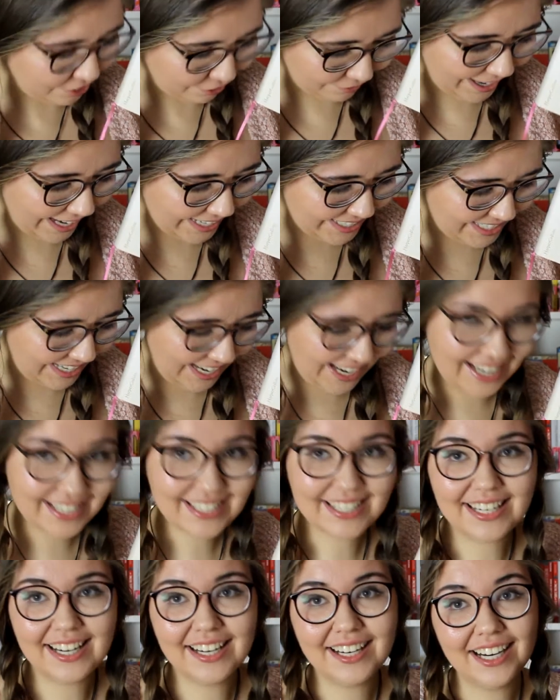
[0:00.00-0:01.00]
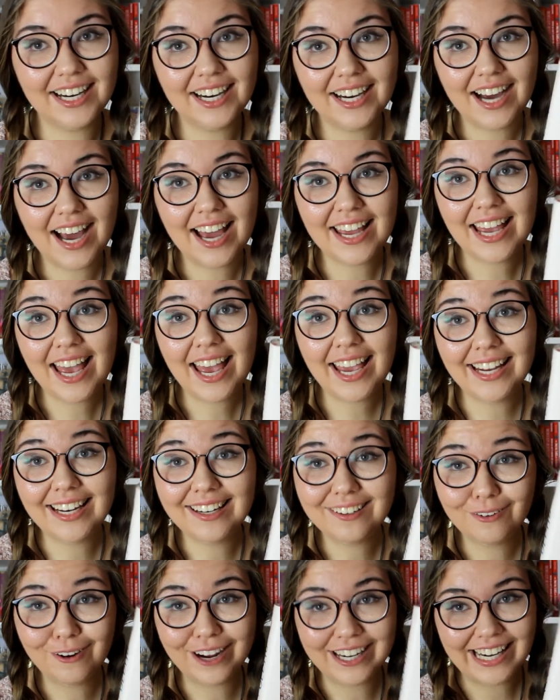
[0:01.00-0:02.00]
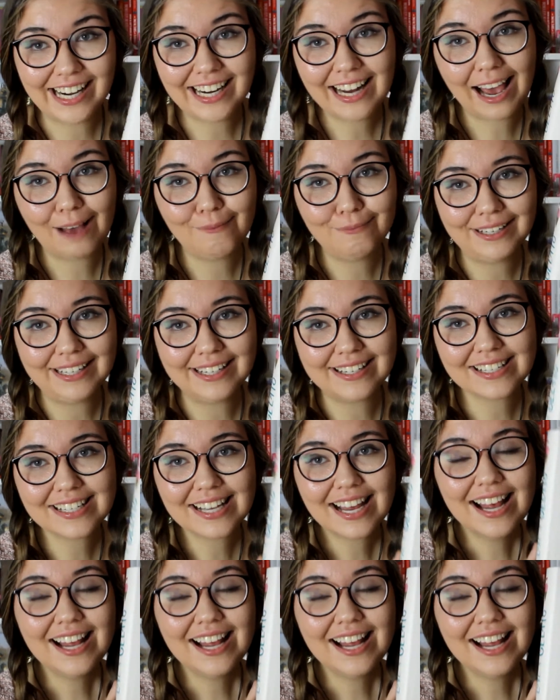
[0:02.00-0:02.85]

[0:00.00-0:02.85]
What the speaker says: you write that? I hate when that happens.